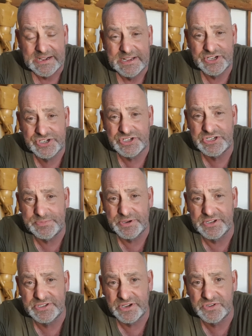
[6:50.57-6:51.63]
Should you
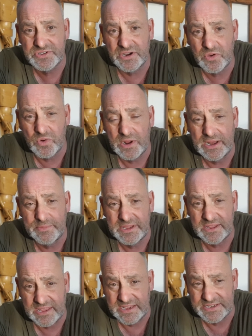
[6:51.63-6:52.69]
put 2-stroke oil in with
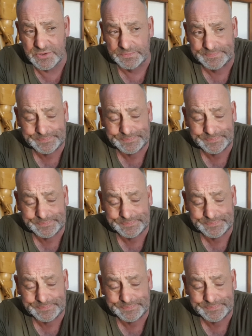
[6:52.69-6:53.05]
your diesel?